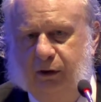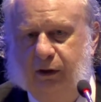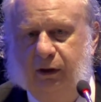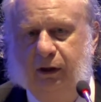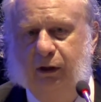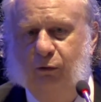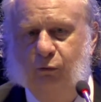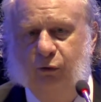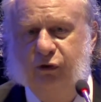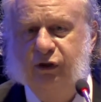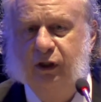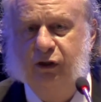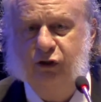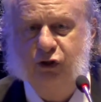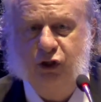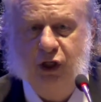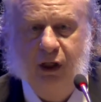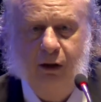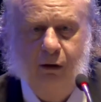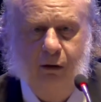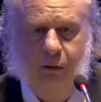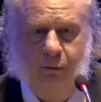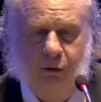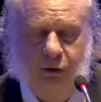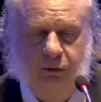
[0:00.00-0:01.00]
it was
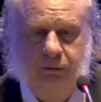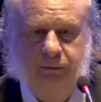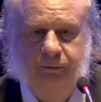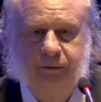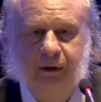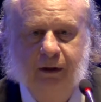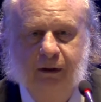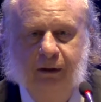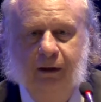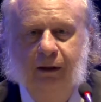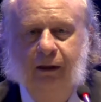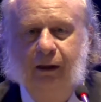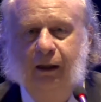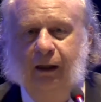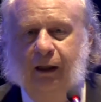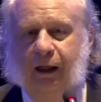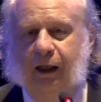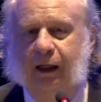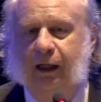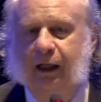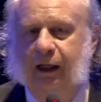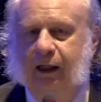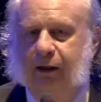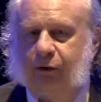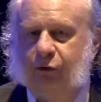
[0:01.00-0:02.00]
unshareable.
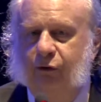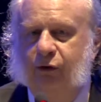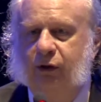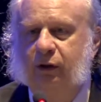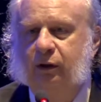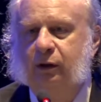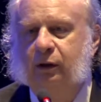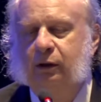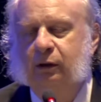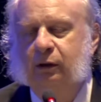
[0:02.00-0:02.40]
And